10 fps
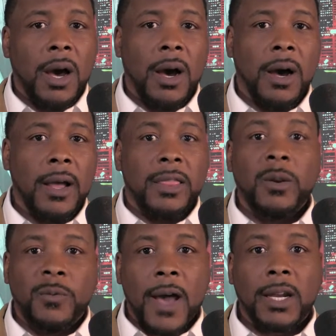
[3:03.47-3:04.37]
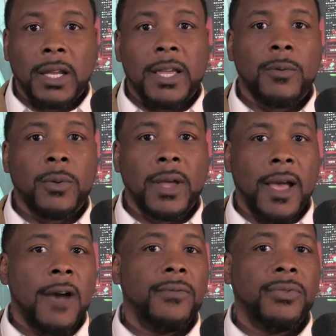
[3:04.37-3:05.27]
And then finally, we
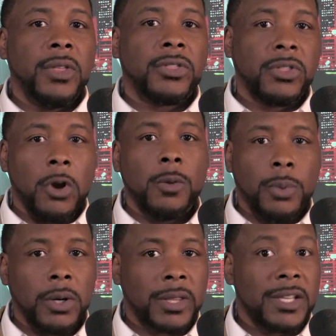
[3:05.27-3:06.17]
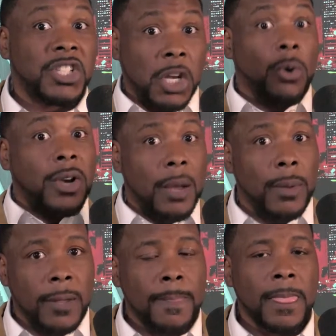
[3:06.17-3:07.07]
have the third book that's still
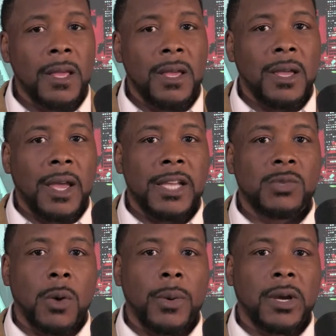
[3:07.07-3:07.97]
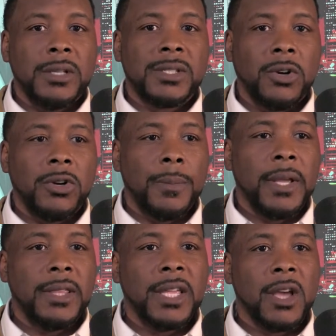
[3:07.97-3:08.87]
coming, is what we consider to
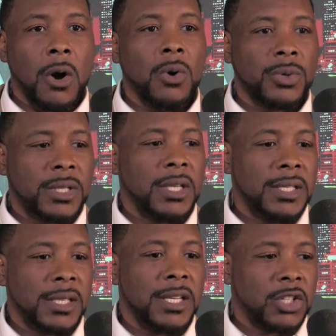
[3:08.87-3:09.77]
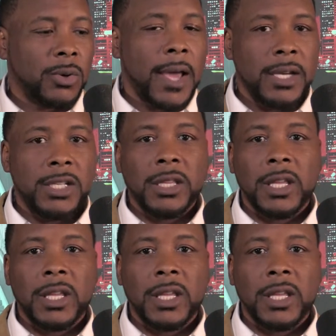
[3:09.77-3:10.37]
be the OTC strategy.